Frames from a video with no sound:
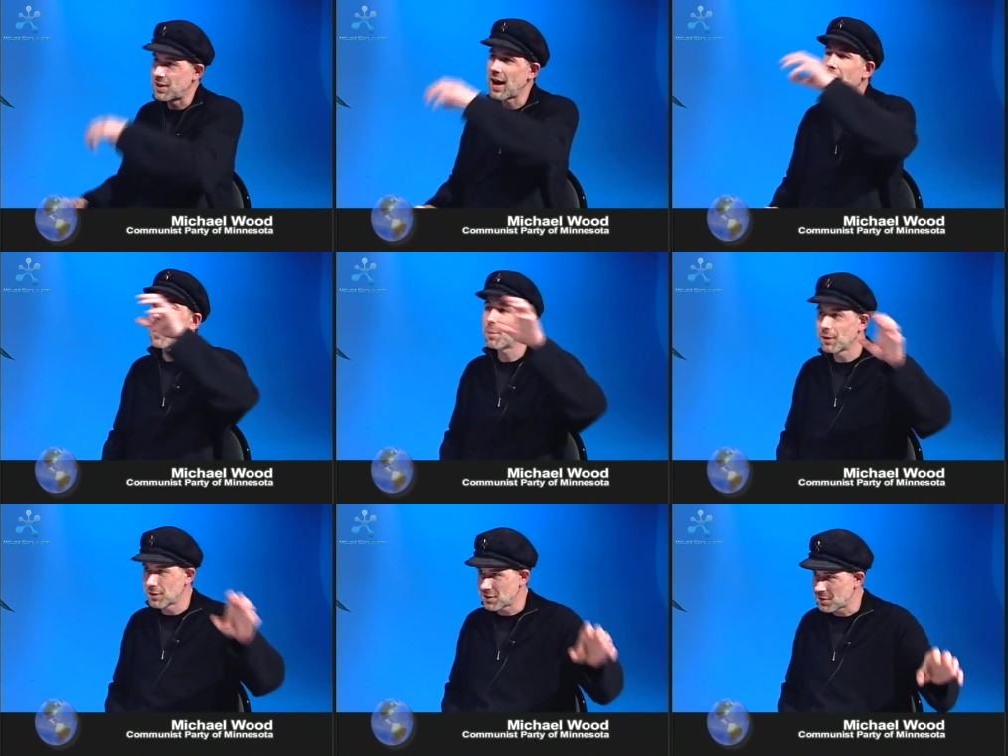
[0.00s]

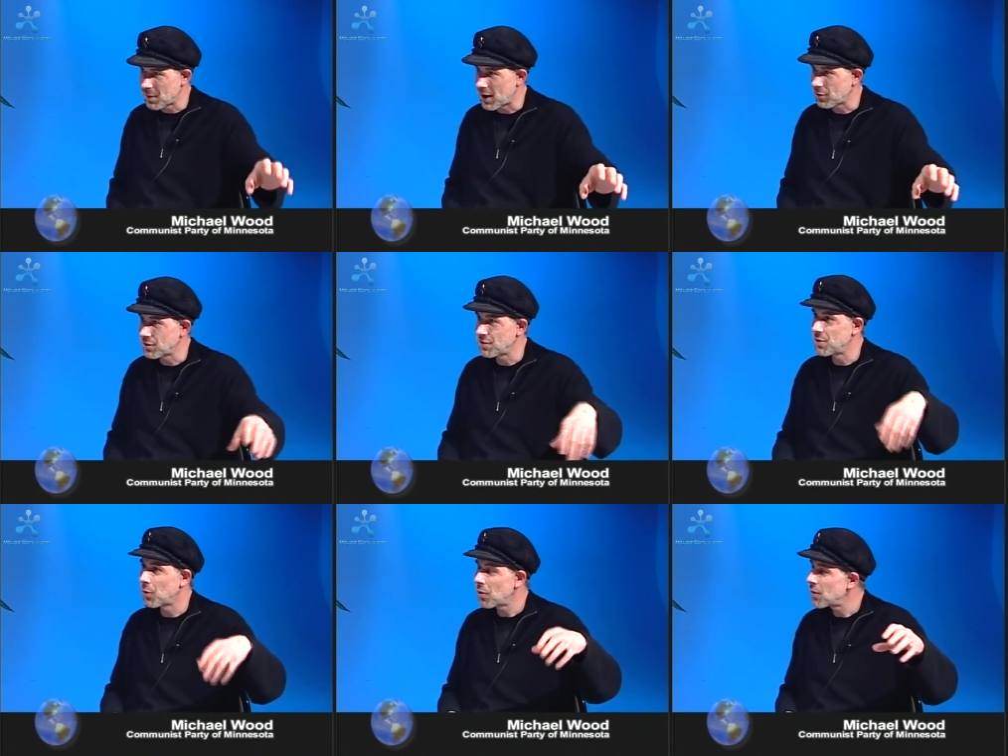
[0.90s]
Capitalist democracy,
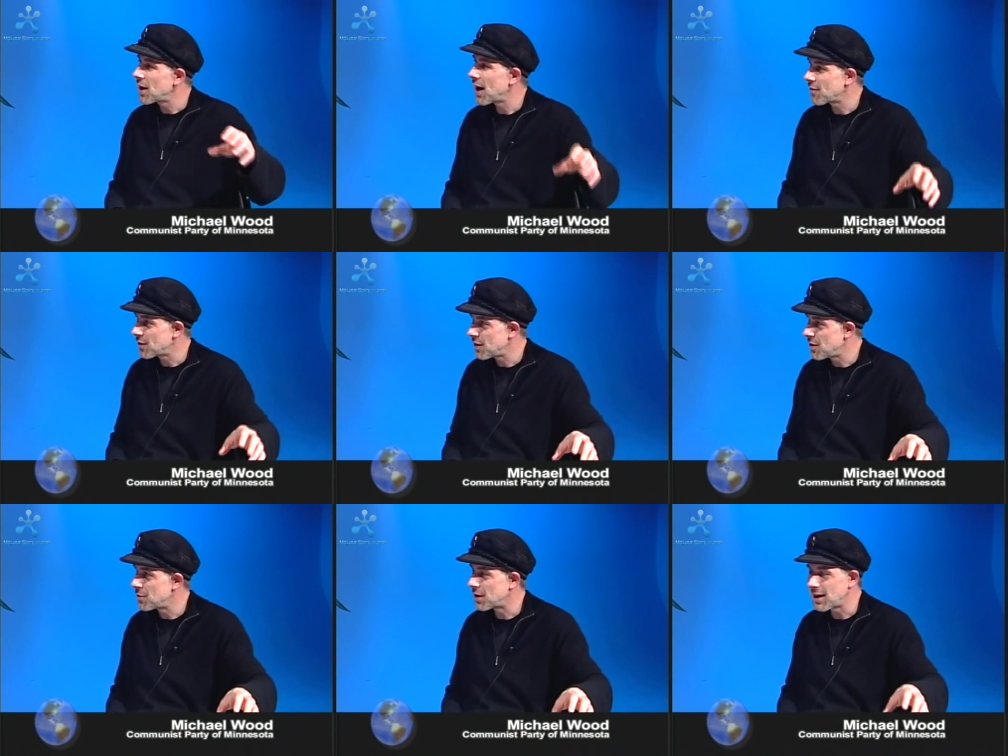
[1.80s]
what we have in the
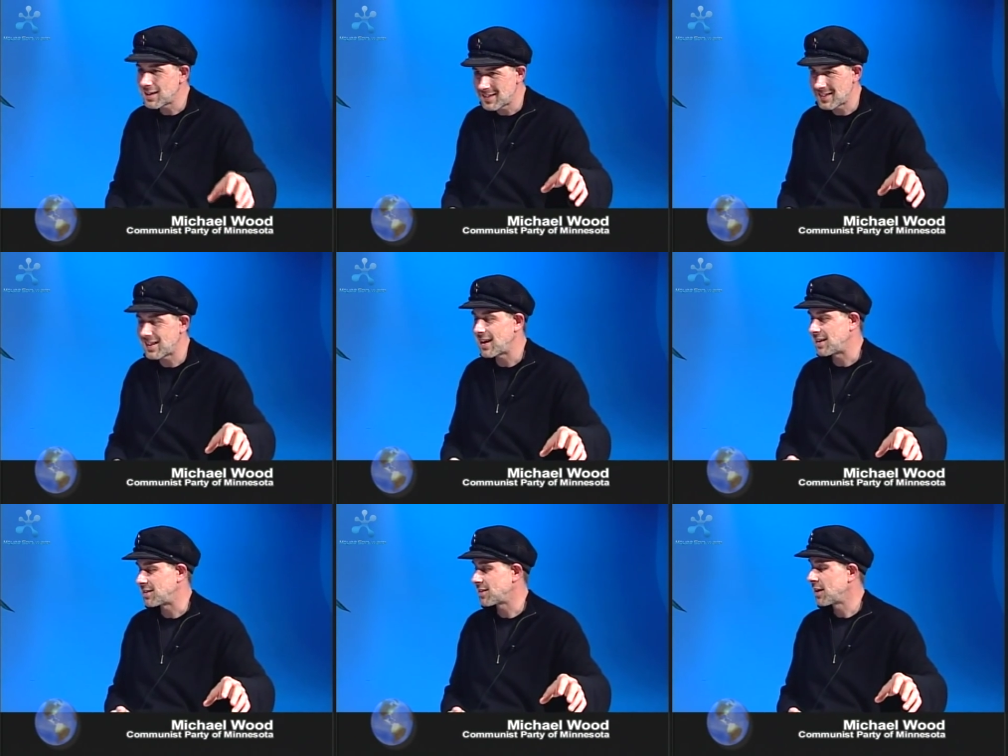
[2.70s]
United
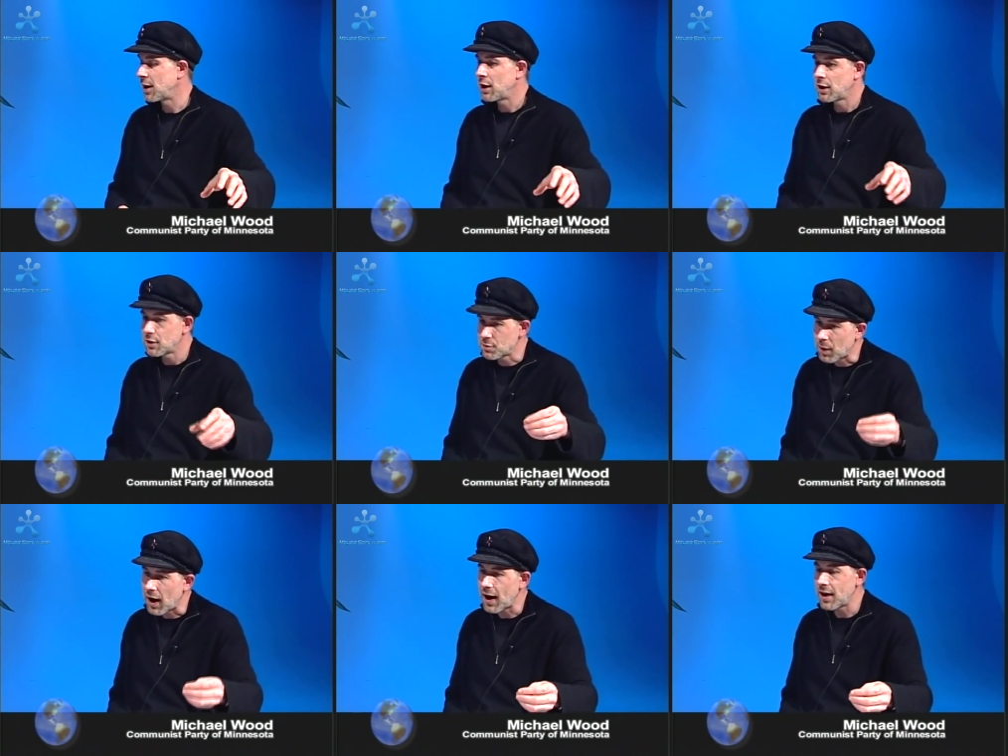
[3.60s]
States, is
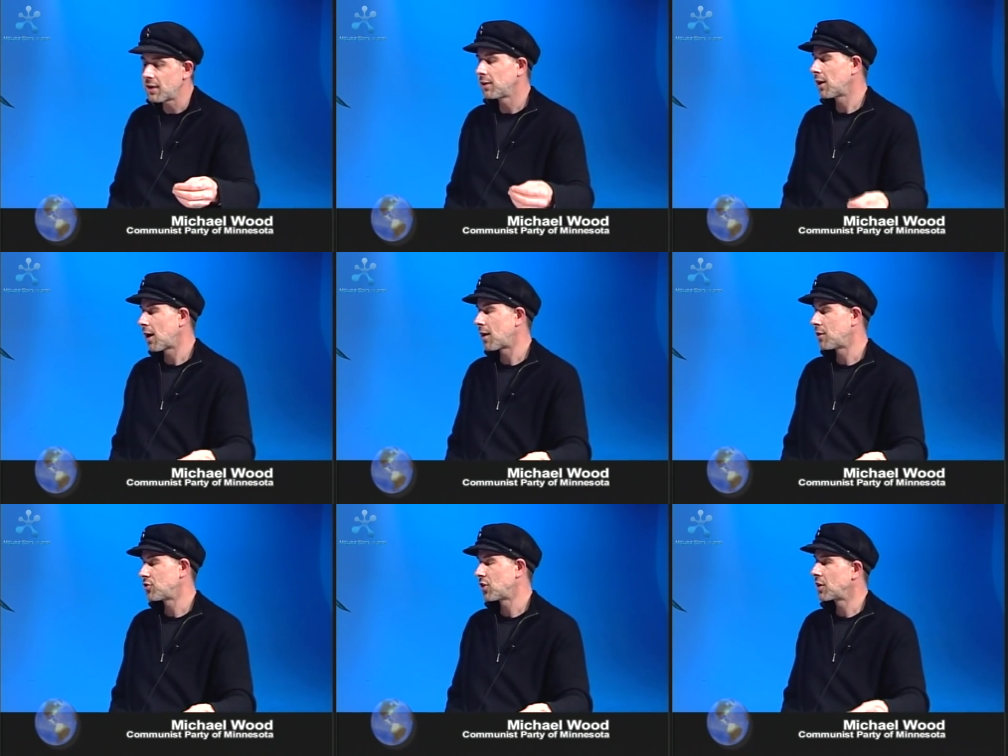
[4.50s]
by and
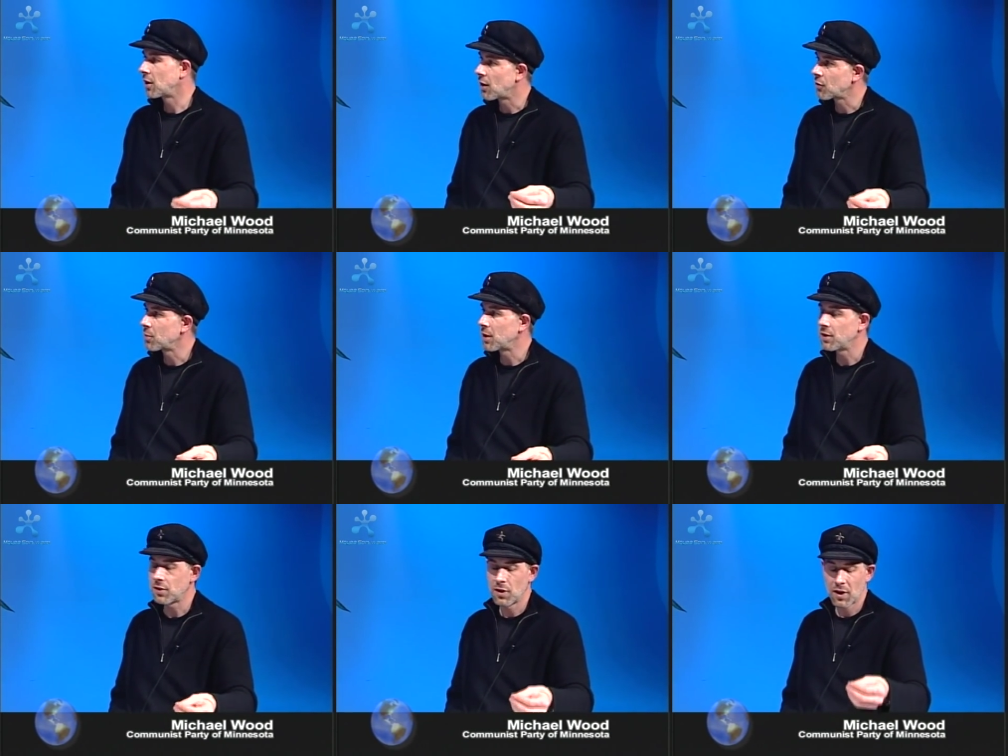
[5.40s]
large a
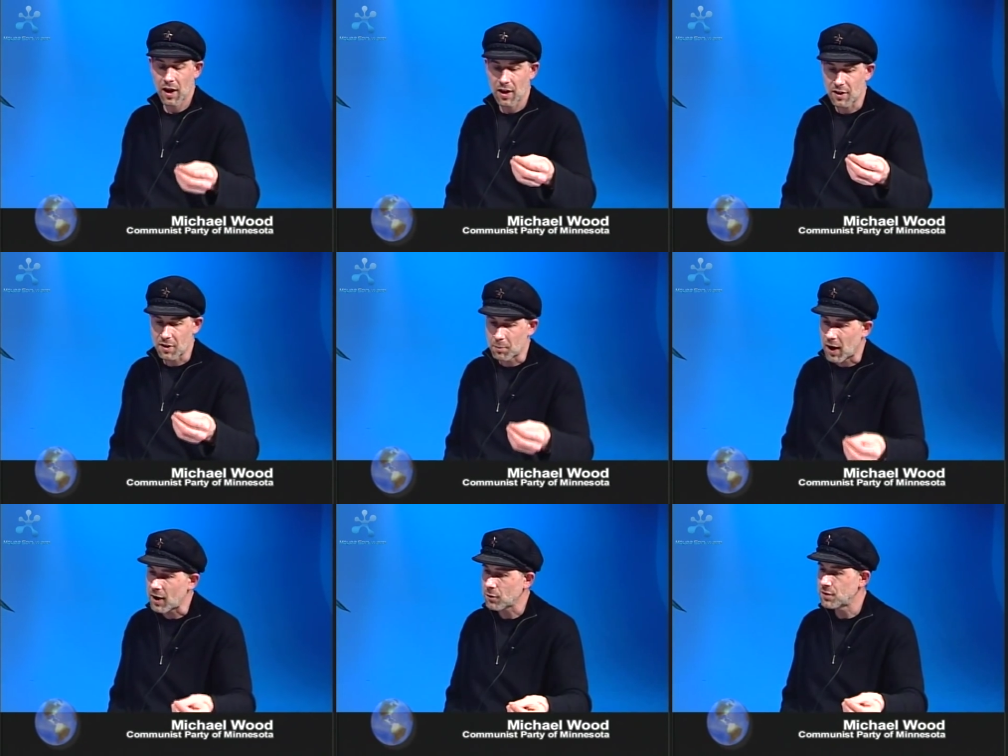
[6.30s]
government and a
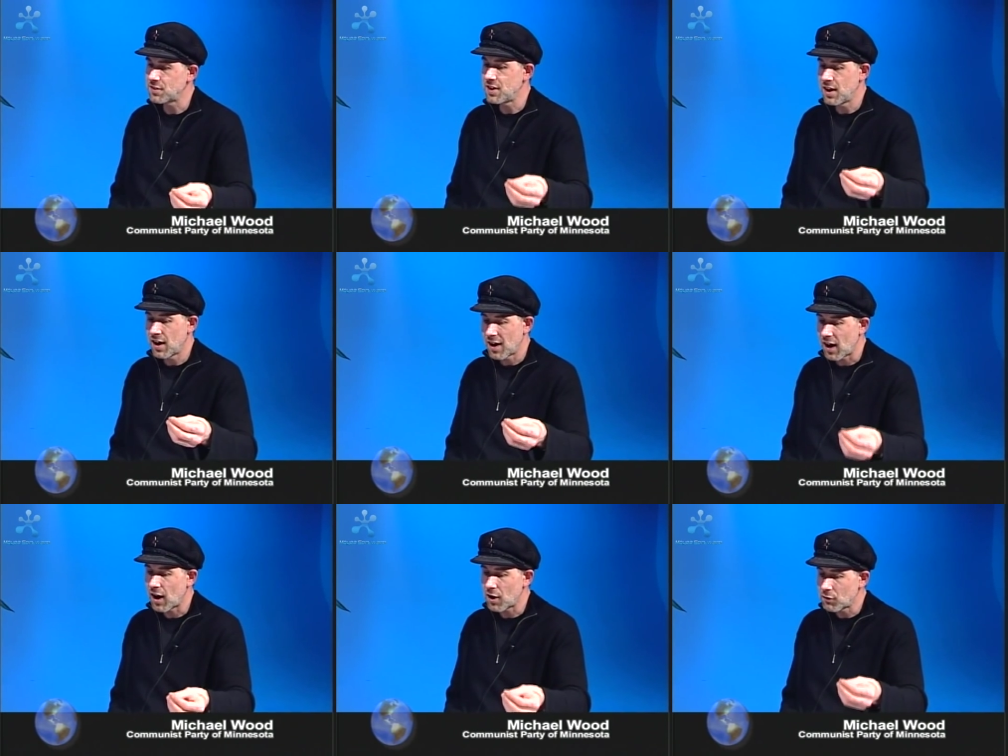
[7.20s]
democracy
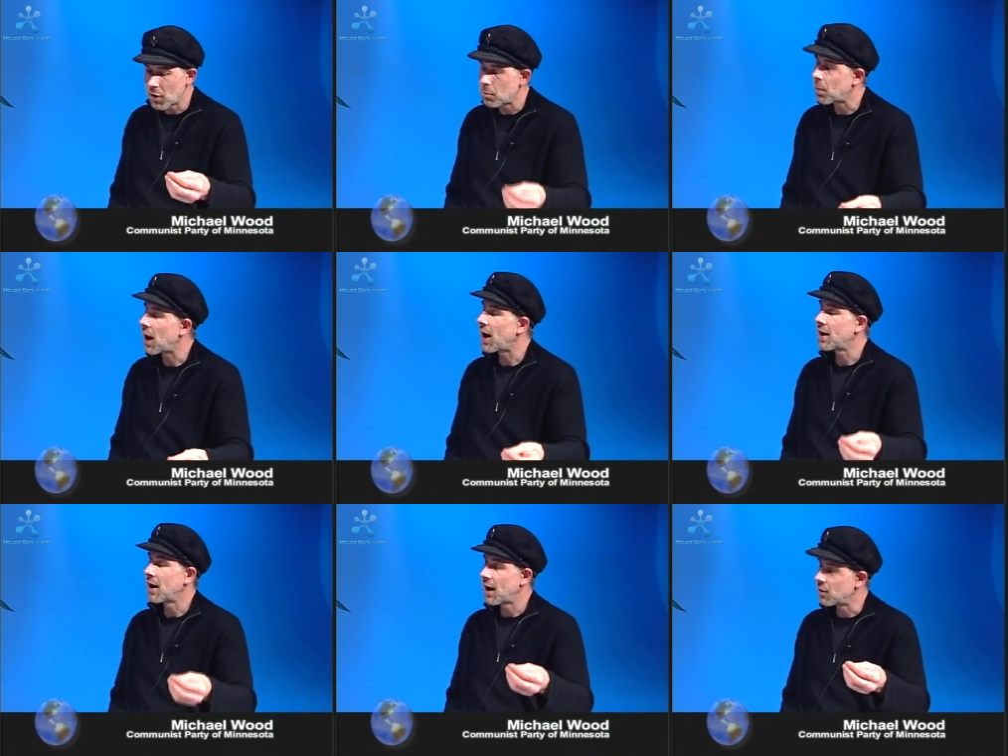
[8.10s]
of,
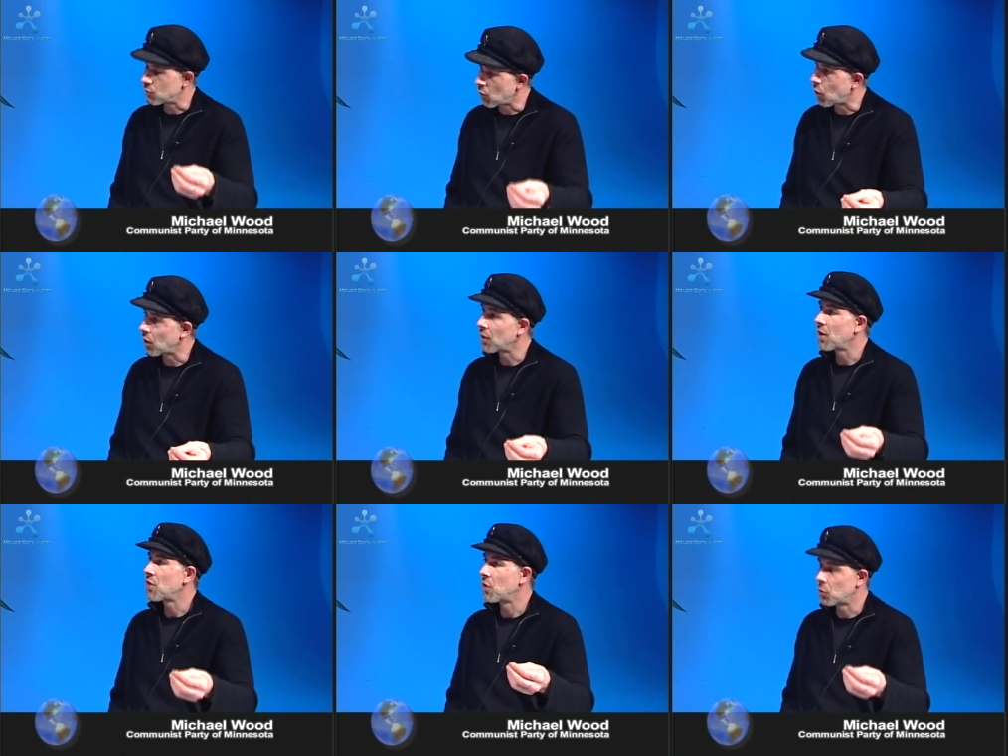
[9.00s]
by, and for the